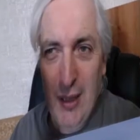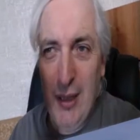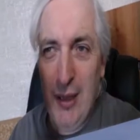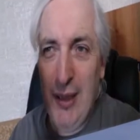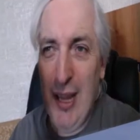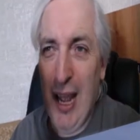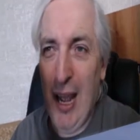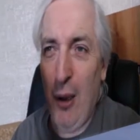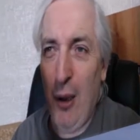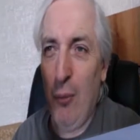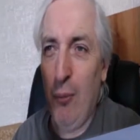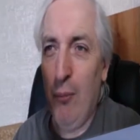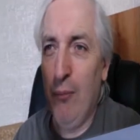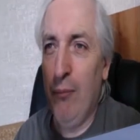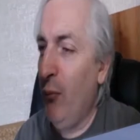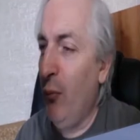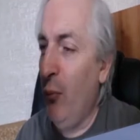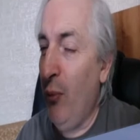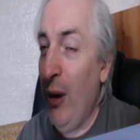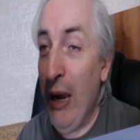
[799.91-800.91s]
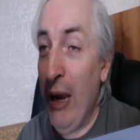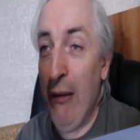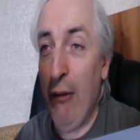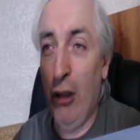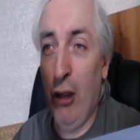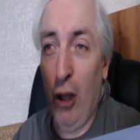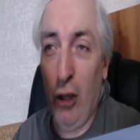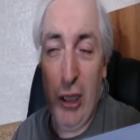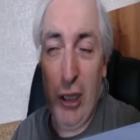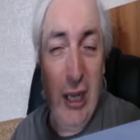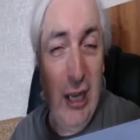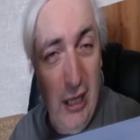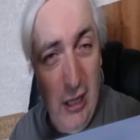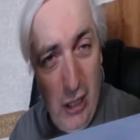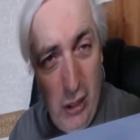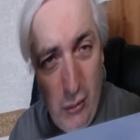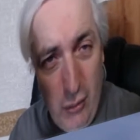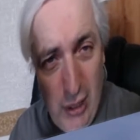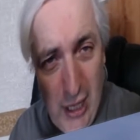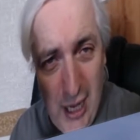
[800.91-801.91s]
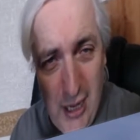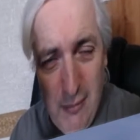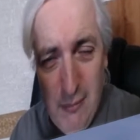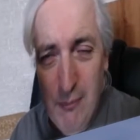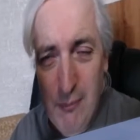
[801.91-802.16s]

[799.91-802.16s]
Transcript: Now, we're unlocking in the UK.